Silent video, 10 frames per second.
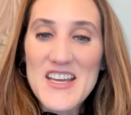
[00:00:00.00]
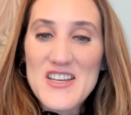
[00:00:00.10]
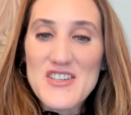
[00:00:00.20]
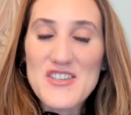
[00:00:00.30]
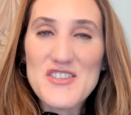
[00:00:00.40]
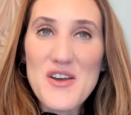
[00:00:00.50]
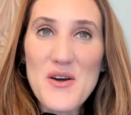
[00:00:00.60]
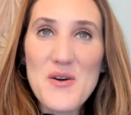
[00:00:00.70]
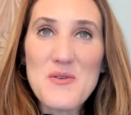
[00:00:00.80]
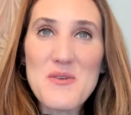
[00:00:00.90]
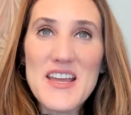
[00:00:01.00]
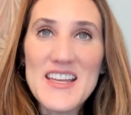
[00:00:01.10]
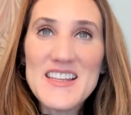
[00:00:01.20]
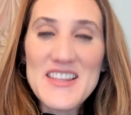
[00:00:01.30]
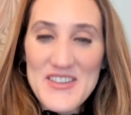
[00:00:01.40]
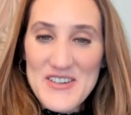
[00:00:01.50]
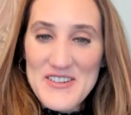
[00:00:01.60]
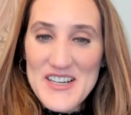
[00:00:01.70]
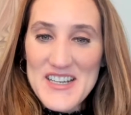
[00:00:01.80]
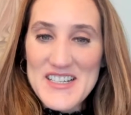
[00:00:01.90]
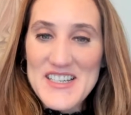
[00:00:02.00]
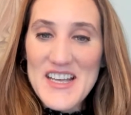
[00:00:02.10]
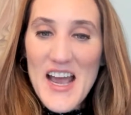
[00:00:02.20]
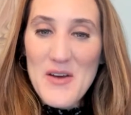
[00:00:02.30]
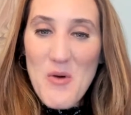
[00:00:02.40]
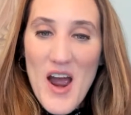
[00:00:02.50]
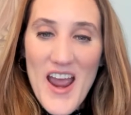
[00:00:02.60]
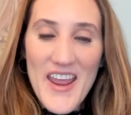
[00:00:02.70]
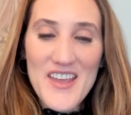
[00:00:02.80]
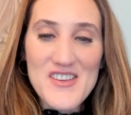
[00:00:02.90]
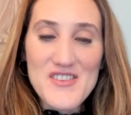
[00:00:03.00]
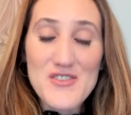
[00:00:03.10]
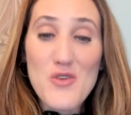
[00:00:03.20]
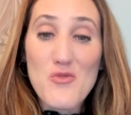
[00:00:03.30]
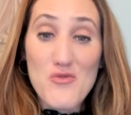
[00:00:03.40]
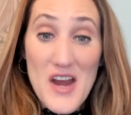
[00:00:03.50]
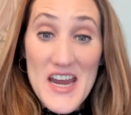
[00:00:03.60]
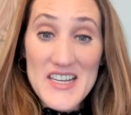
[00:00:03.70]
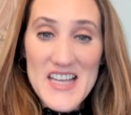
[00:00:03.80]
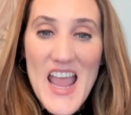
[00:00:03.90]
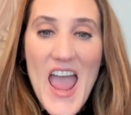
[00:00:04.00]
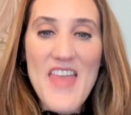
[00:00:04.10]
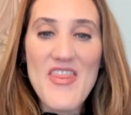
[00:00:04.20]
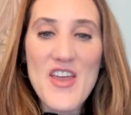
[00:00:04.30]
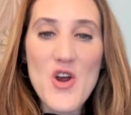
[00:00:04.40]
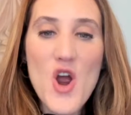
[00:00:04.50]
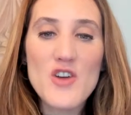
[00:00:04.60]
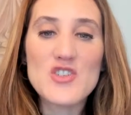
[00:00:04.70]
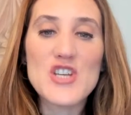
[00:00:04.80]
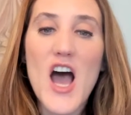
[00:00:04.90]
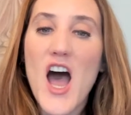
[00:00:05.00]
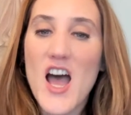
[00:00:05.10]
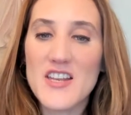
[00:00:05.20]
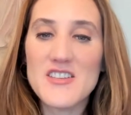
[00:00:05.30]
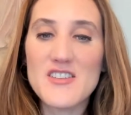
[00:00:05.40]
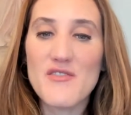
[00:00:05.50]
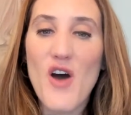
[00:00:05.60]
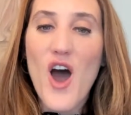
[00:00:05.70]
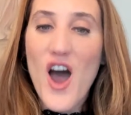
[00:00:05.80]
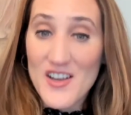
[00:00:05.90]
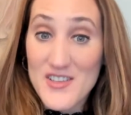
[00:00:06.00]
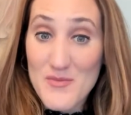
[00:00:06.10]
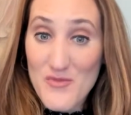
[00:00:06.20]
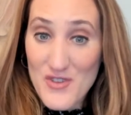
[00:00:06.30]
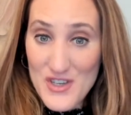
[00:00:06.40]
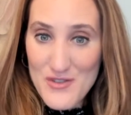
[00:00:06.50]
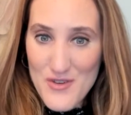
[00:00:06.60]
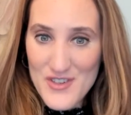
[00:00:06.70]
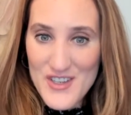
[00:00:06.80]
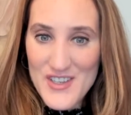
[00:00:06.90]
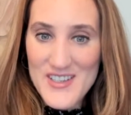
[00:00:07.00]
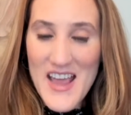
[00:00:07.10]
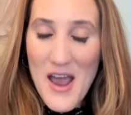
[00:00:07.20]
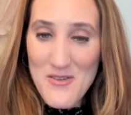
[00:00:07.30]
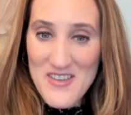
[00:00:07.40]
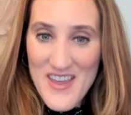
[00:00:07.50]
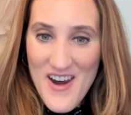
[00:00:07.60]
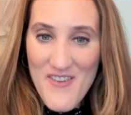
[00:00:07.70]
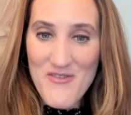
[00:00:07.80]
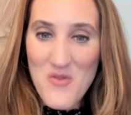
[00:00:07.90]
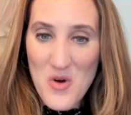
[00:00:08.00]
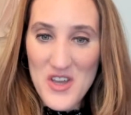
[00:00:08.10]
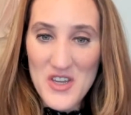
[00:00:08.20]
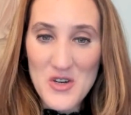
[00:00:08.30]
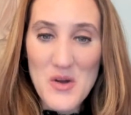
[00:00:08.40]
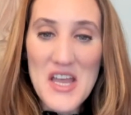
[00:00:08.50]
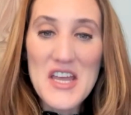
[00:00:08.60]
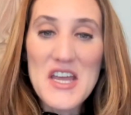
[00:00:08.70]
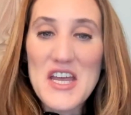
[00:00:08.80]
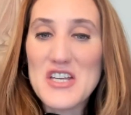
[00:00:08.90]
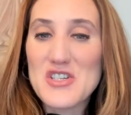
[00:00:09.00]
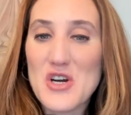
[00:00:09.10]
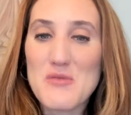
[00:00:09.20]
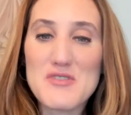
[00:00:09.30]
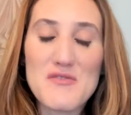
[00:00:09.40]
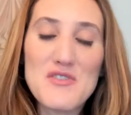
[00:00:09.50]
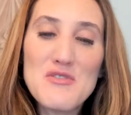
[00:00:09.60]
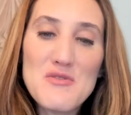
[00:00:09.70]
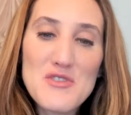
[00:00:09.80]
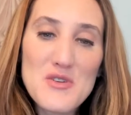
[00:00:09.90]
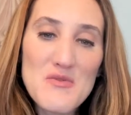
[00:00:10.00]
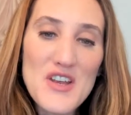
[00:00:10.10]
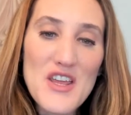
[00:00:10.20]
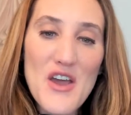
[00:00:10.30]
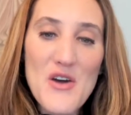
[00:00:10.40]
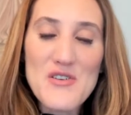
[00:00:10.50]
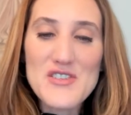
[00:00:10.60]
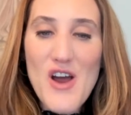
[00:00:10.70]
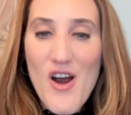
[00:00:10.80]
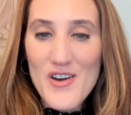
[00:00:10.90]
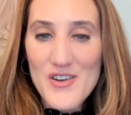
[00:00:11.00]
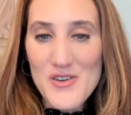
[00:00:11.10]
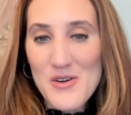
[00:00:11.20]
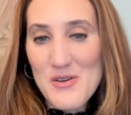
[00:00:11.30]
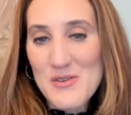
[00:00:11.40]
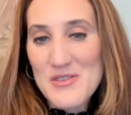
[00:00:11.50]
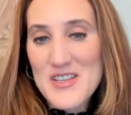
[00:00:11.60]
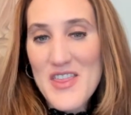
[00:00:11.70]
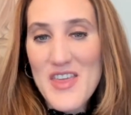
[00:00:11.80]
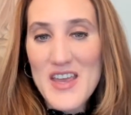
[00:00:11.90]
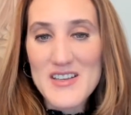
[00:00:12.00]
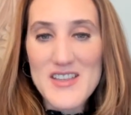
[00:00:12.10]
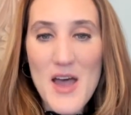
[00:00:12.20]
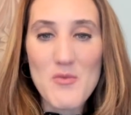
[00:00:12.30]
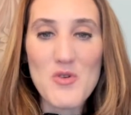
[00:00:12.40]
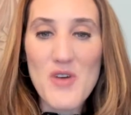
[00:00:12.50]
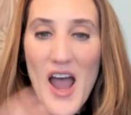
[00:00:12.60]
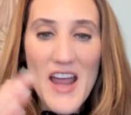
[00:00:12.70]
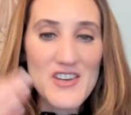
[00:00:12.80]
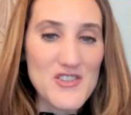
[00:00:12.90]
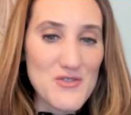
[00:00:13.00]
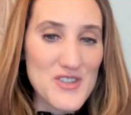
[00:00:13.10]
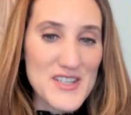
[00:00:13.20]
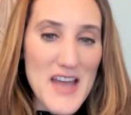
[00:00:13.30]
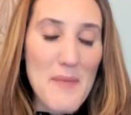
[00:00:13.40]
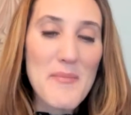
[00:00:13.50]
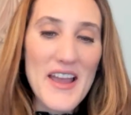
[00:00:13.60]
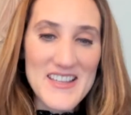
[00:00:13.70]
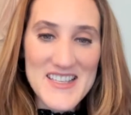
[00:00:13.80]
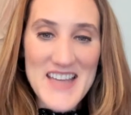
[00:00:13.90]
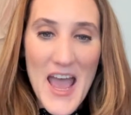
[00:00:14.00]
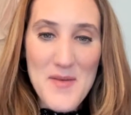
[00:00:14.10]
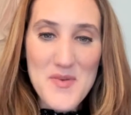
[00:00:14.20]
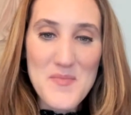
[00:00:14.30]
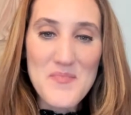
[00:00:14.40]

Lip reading: So, in theory, DIY is great, and there are tons of awesome resources out there for you in terms of YouTube videos, articles, things that will guide you step by step.